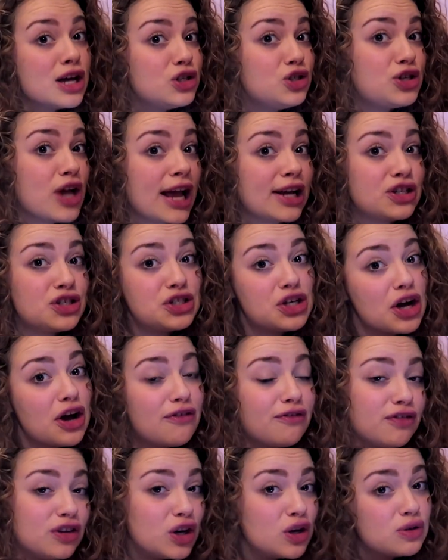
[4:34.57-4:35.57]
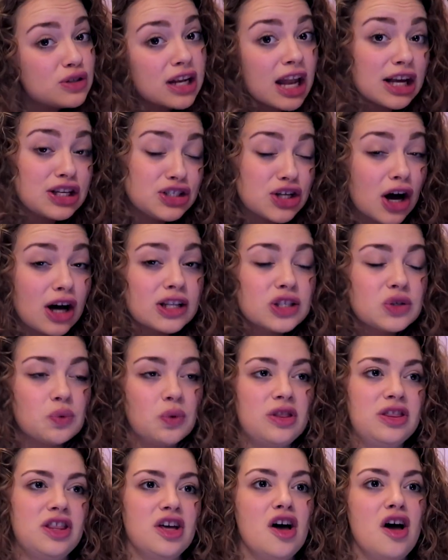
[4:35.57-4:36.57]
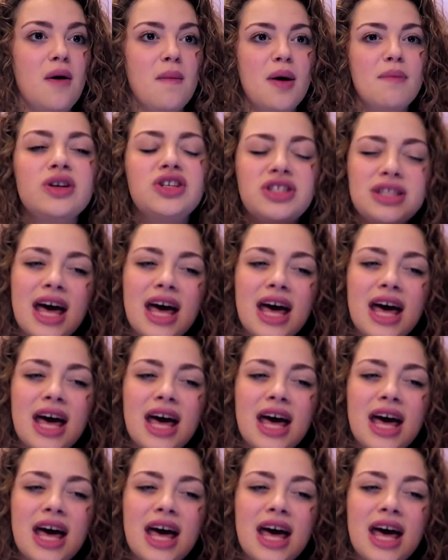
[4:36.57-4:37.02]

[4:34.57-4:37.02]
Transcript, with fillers: gesture for you to like dance with them which